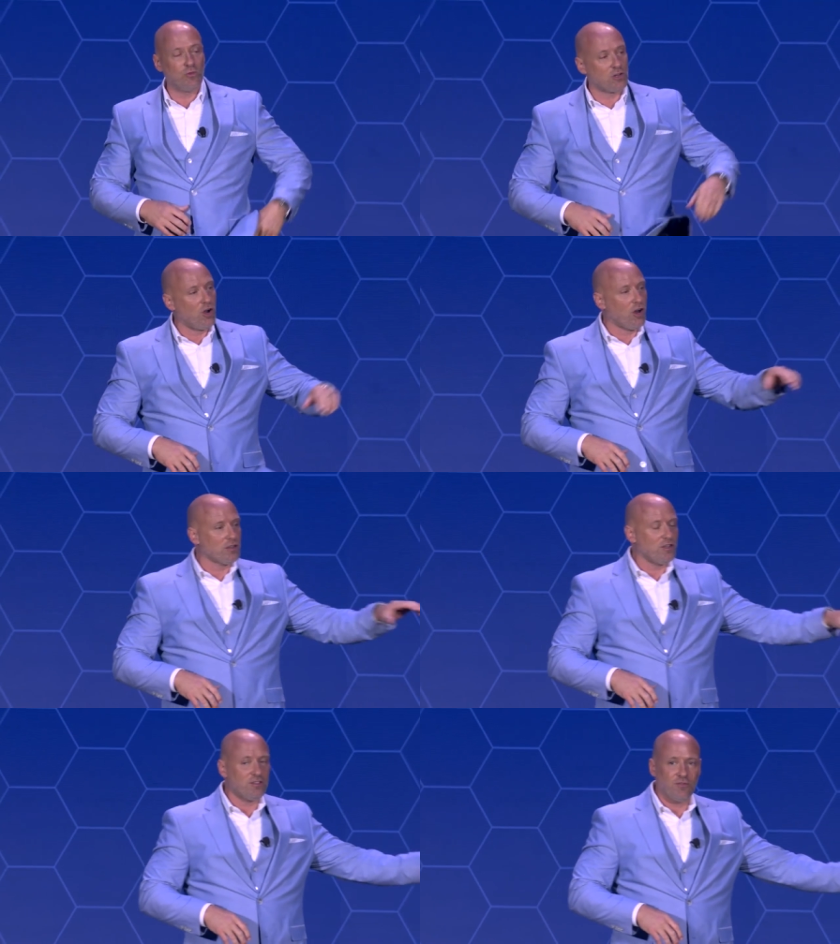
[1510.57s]

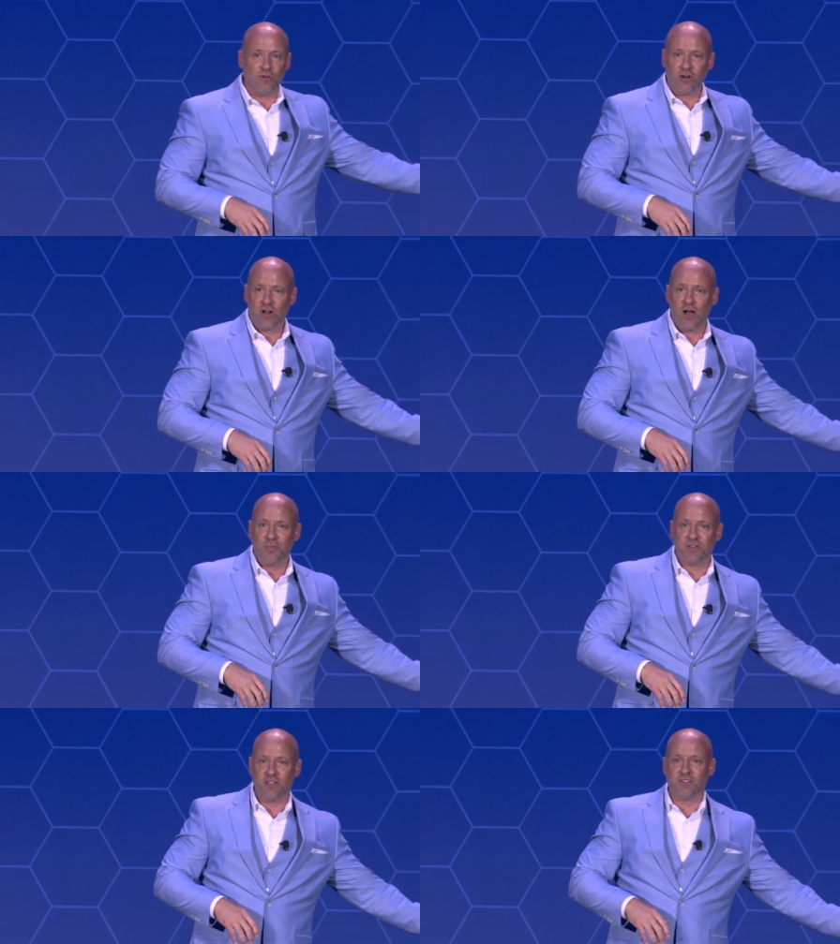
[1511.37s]
regardless of what our
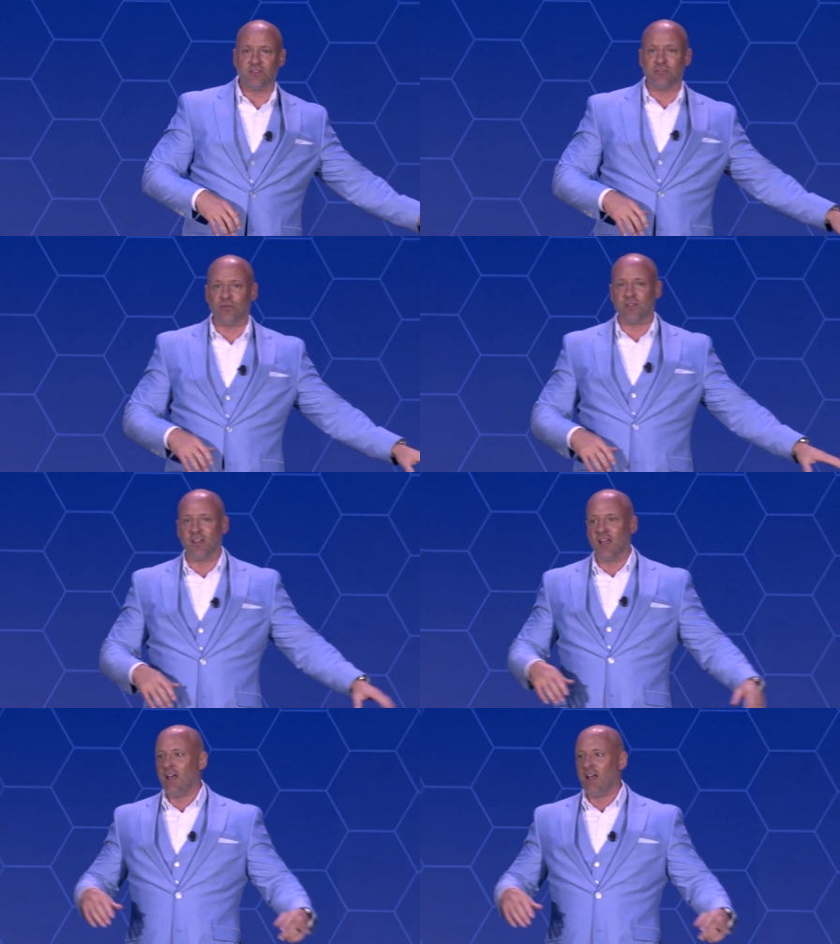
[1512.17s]
competition's doing,